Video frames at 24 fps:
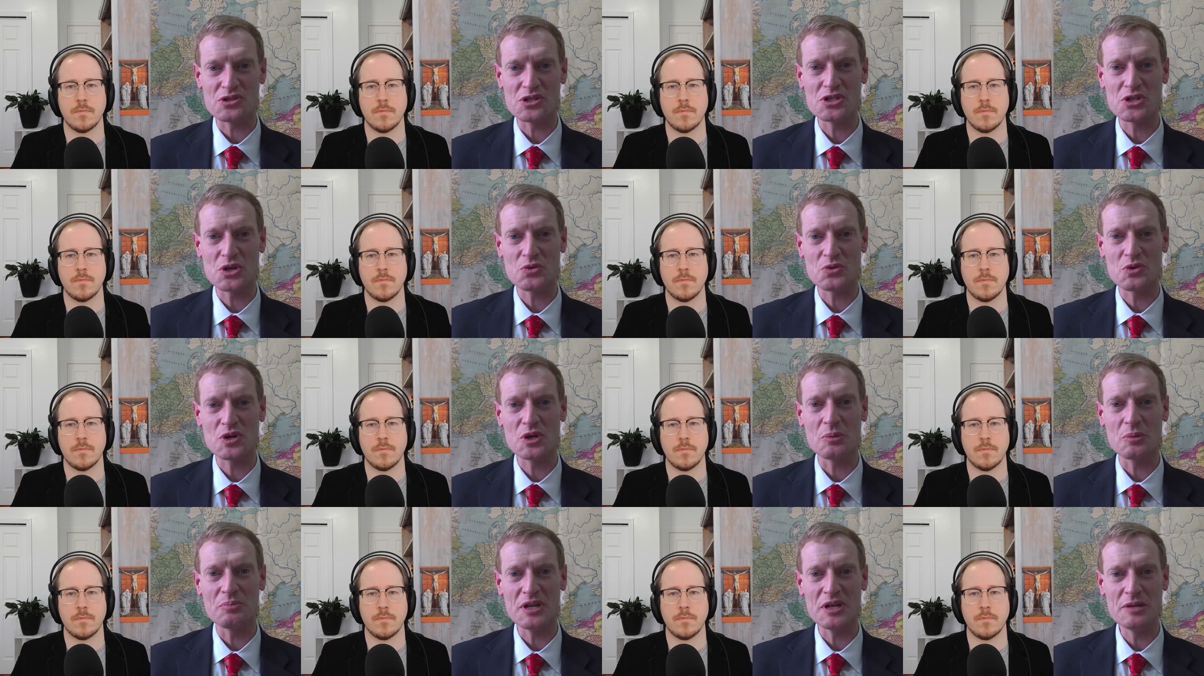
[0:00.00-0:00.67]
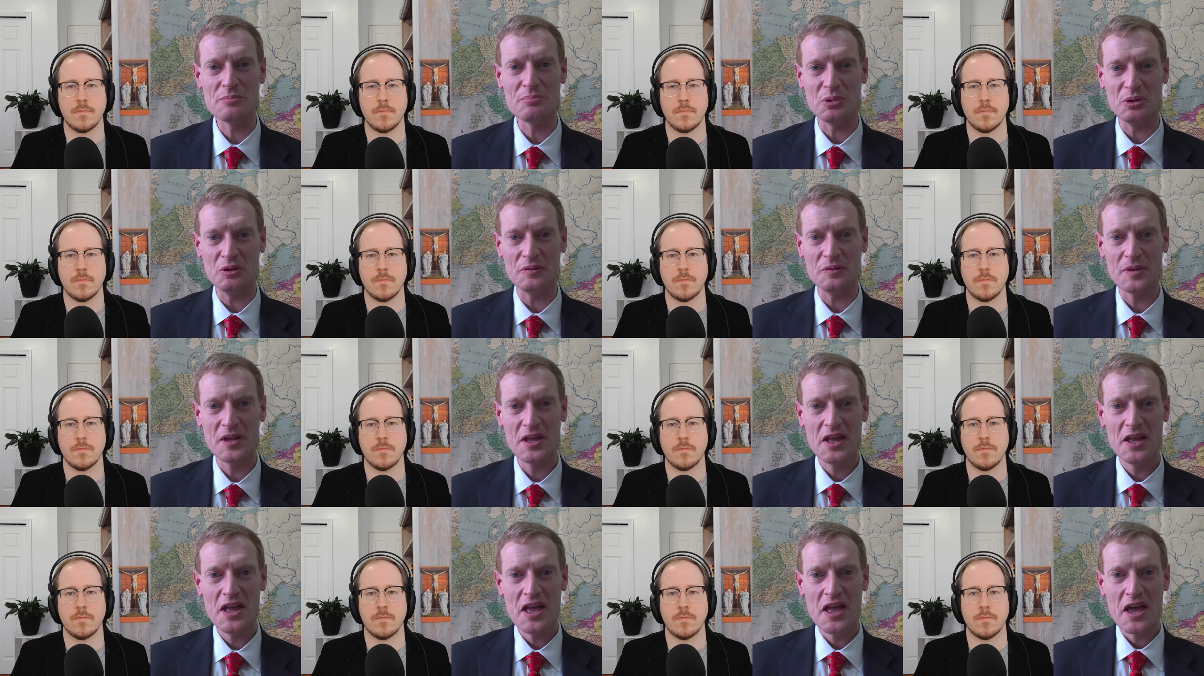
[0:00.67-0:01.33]
Speaker 1: us. These are real
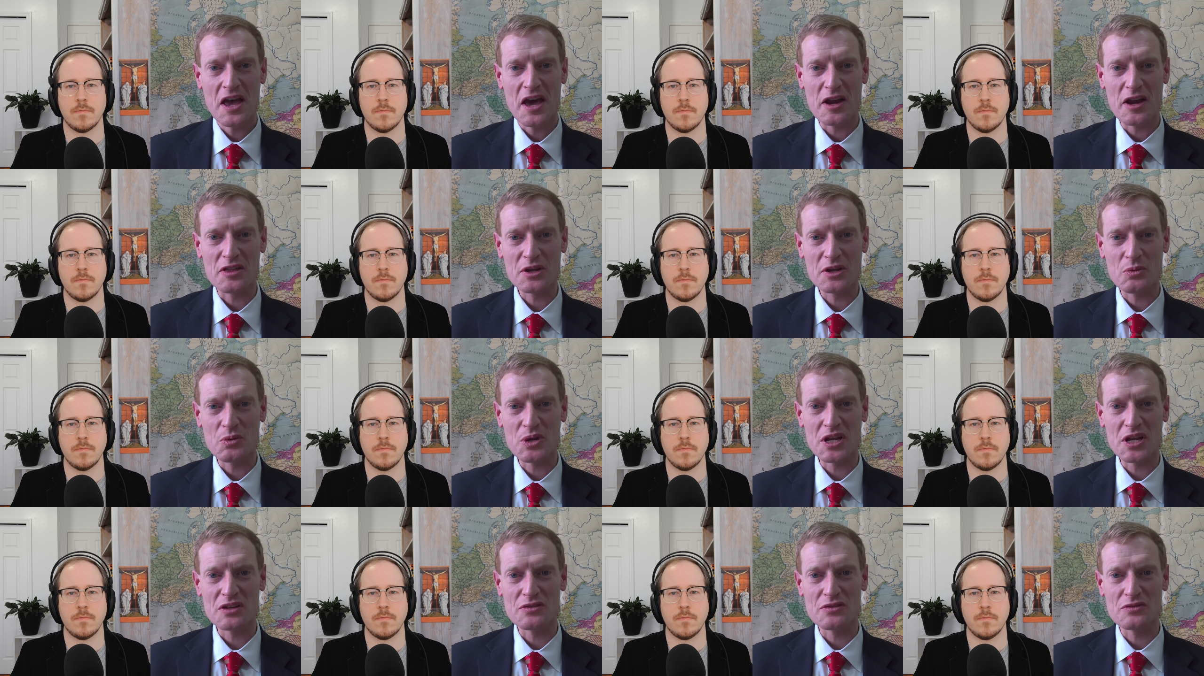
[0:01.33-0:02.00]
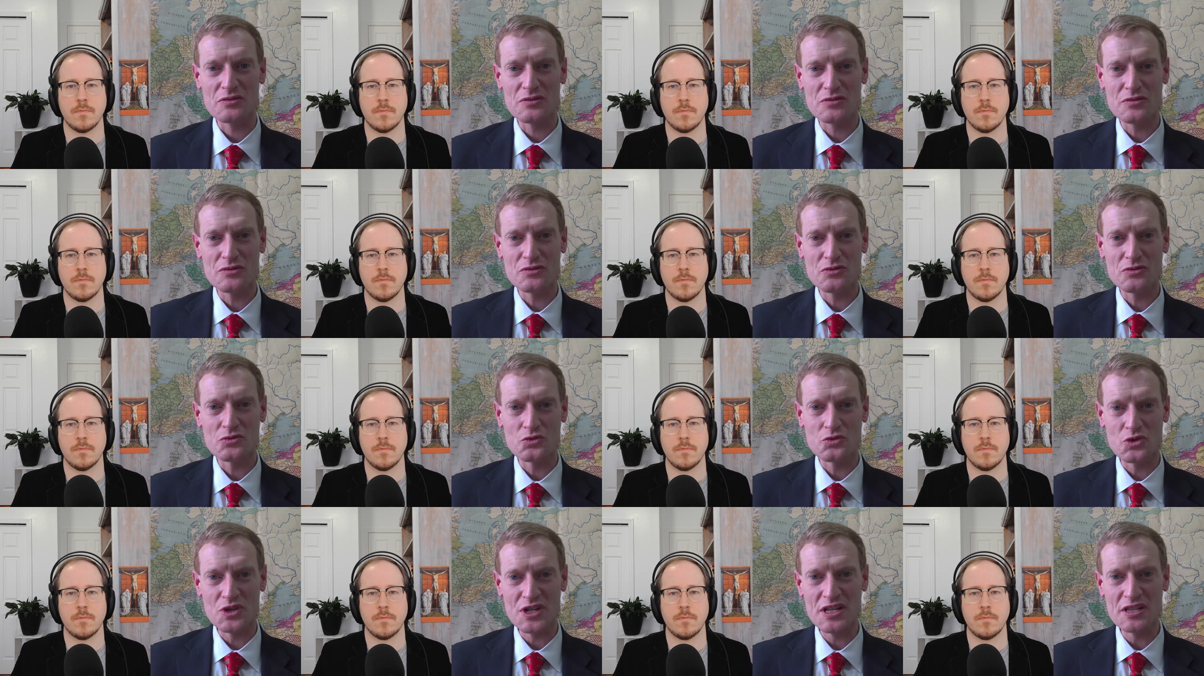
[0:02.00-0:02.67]
people. And I think we can
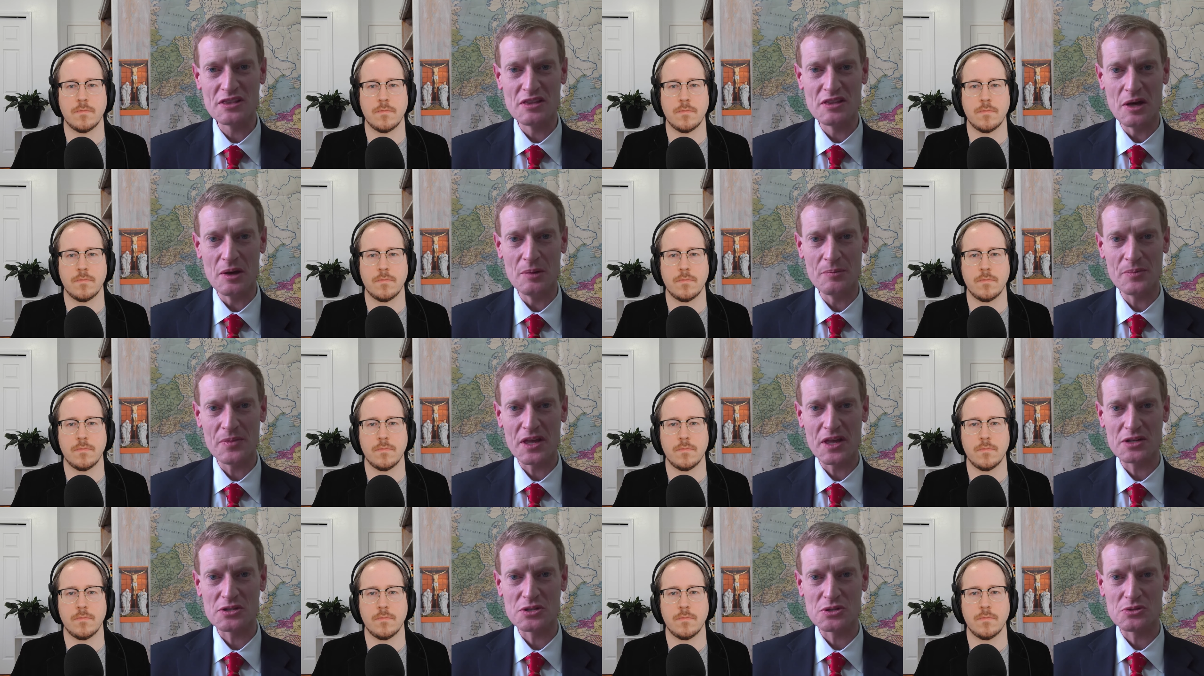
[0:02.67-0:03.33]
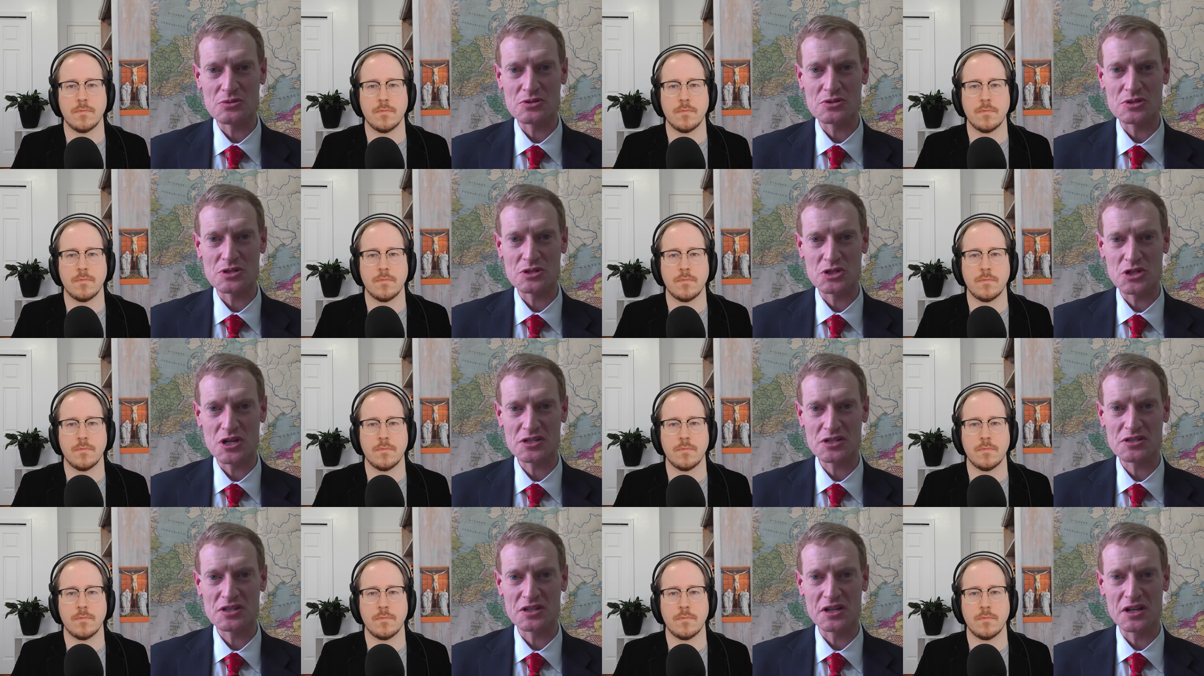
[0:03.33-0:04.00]
read them, as you're
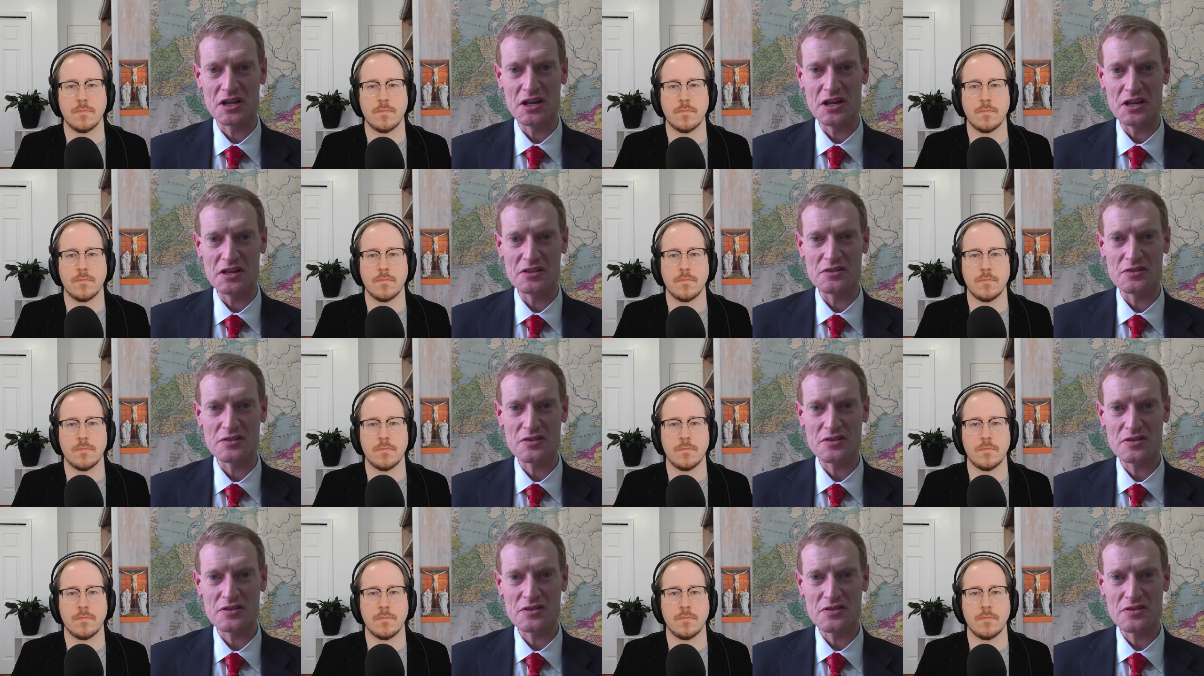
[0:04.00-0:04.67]
suggesting, and